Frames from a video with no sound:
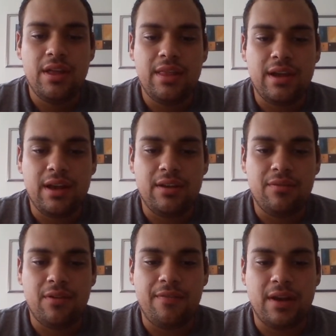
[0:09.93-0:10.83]
that kind
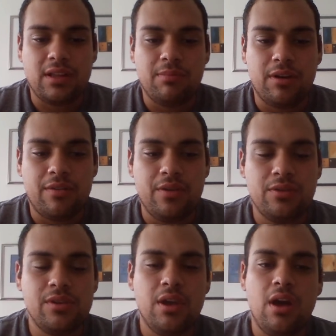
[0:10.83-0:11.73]
of affected my
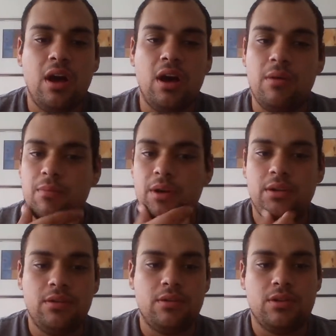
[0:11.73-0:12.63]
reviews. But
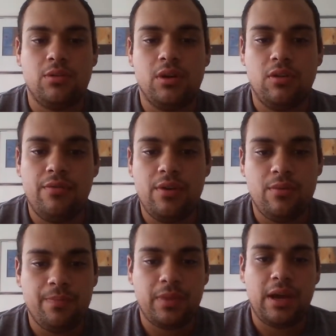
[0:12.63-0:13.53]
just a quick
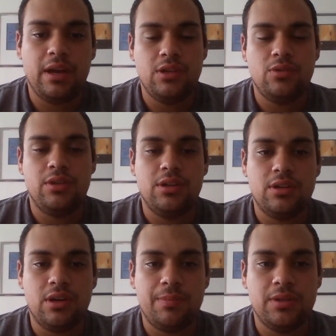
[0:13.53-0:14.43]
overview. I enjoyed the
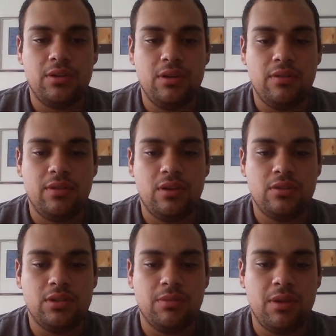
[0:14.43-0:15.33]
Turner episode, even though
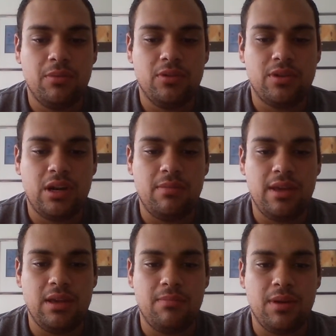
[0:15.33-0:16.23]
some people are trying to
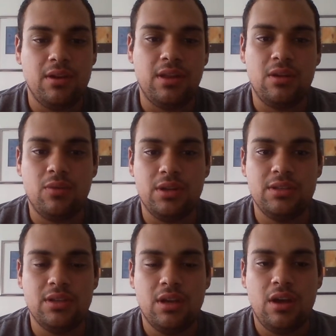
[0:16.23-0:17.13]
make it bigger than it
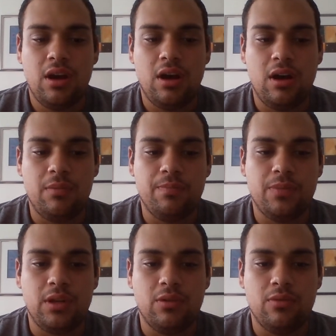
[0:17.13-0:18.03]
was,
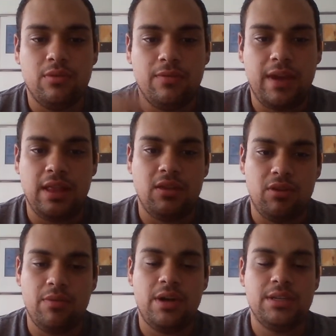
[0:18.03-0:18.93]
fan
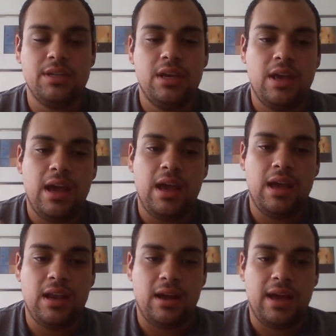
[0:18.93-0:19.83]
theory-wise.
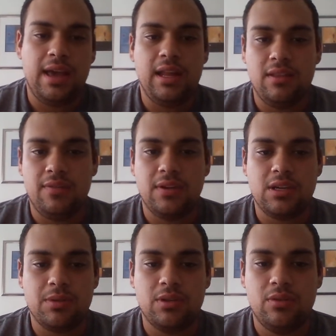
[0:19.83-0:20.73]
And I hated the Fish
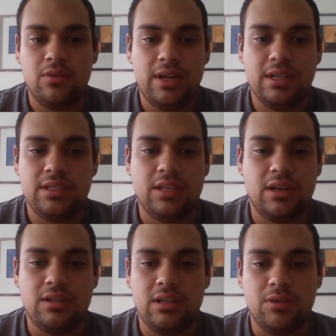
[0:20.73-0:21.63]
episode. It
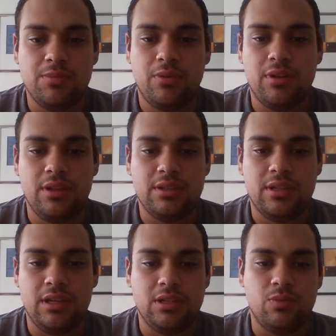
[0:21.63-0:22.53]
sucked. It was pointless.
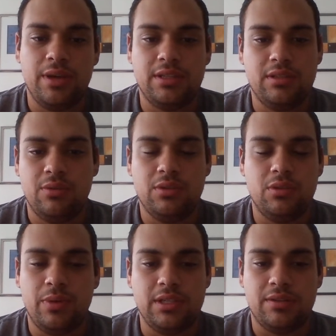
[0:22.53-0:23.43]
It was just
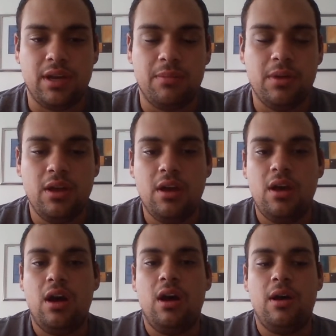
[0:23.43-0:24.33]
a waste of
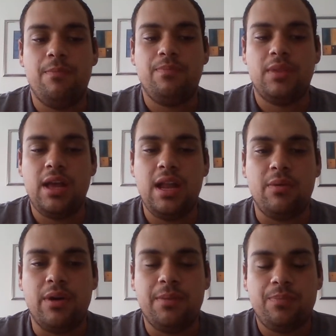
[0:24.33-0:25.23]
time.
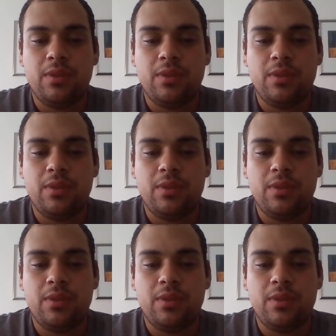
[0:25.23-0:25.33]
Anyway,